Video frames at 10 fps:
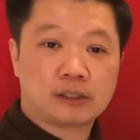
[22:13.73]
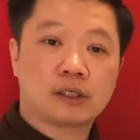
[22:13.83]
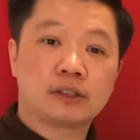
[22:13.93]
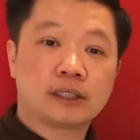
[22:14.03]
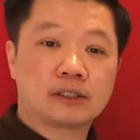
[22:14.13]

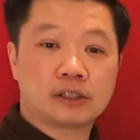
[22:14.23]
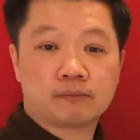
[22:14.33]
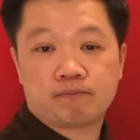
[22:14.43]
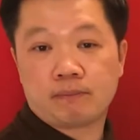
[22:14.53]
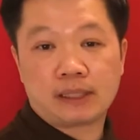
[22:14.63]
So you can
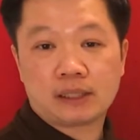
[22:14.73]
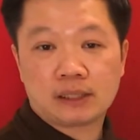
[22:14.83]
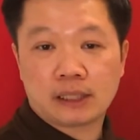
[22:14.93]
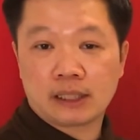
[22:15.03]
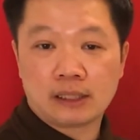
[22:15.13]
just
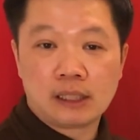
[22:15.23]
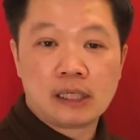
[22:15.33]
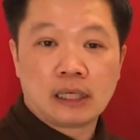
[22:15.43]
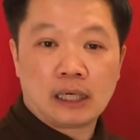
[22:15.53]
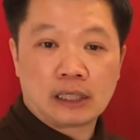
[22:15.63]
basically
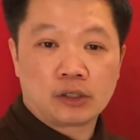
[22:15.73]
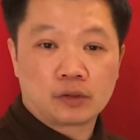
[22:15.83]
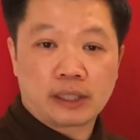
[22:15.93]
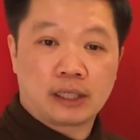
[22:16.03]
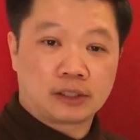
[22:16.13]

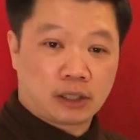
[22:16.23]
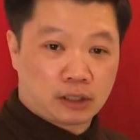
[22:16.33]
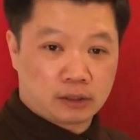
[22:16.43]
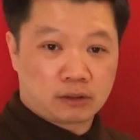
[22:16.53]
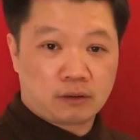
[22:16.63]
donate
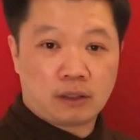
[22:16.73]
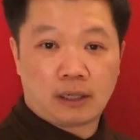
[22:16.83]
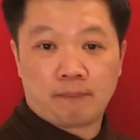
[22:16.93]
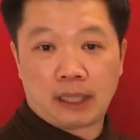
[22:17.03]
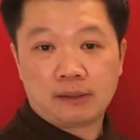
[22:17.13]
$1
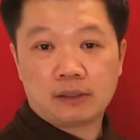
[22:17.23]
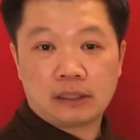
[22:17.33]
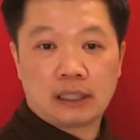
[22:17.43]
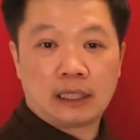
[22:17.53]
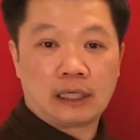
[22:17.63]
a month
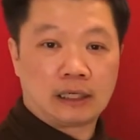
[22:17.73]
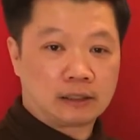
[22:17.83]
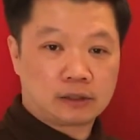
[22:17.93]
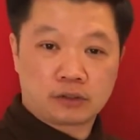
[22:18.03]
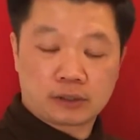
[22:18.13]

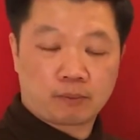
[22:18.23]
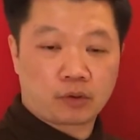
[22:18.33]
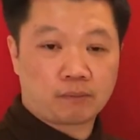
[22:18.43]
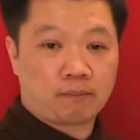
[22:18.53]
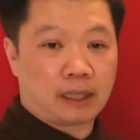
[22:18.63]
to
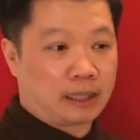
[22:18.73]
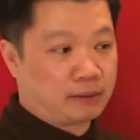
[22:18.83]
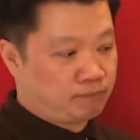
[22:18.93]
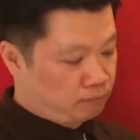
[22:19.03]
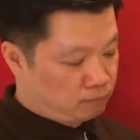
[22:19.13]
support
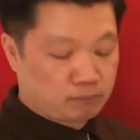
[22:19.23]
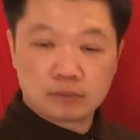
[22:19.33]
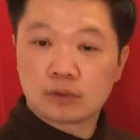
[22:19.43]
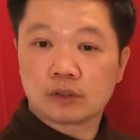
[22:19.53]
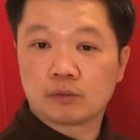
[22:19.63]
my
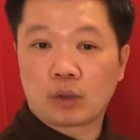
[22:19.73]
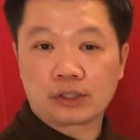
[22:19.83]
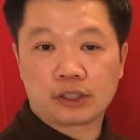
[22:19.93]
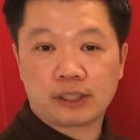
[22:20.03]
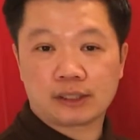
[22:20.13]

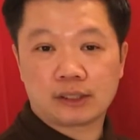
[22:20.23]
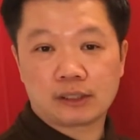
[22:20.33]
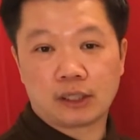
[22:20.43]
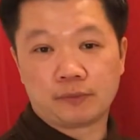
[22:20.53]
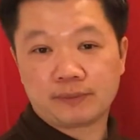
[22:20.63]
watching this.
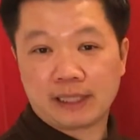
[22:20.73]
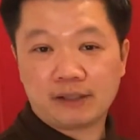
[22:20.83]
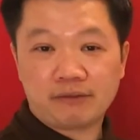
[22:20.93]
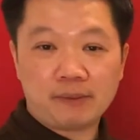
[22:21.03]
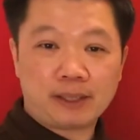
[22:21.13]
So
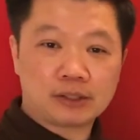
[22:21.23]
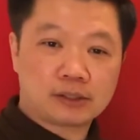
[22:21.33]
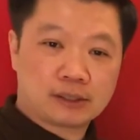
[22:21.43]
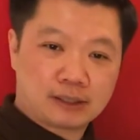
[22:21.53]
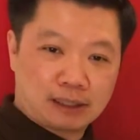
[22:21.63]
thank you very
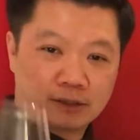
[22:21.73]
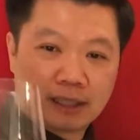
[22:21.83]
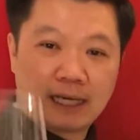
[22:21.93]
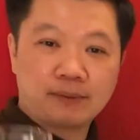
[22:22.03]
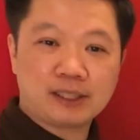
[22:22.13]
much. So
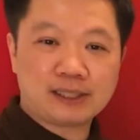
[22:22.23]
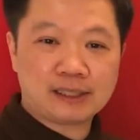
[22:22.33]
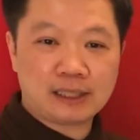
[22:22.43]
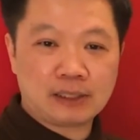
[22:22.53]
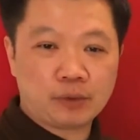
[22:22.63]
have a good
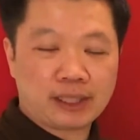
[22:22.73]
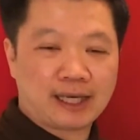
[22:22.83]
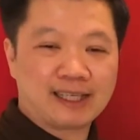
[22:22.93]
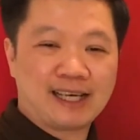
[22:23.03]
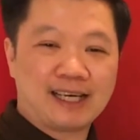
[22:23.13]

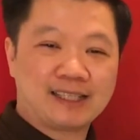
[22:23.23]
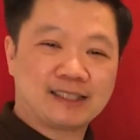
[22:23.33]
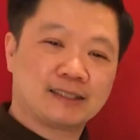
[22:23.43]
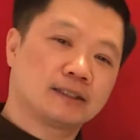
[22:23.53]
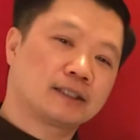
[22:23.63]
weekend,
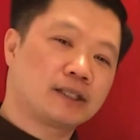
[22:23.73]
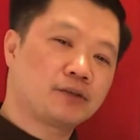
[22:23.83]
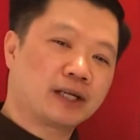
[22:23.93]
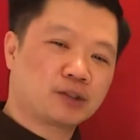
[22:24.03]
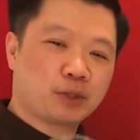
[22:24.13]
and see
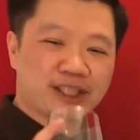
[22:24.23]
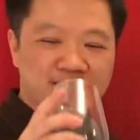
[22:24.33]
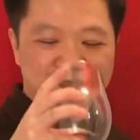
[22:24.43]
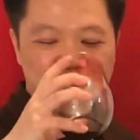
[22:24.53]
you next week.